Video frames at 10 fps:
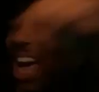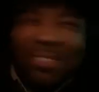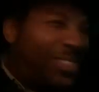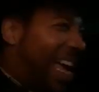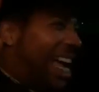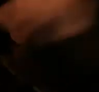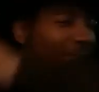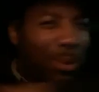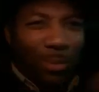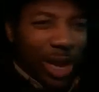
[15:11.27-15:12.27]
out there
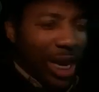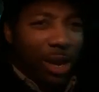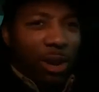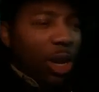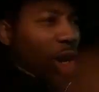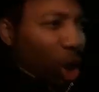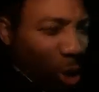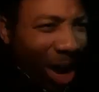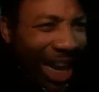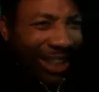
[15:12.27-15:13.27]
somewhere,
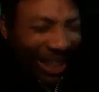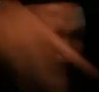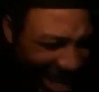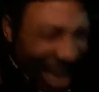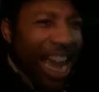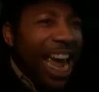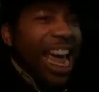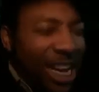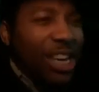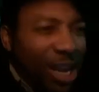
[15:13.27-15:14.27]
Christ
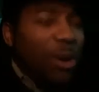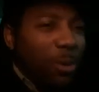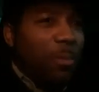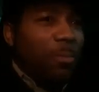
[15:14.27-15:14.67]
in you.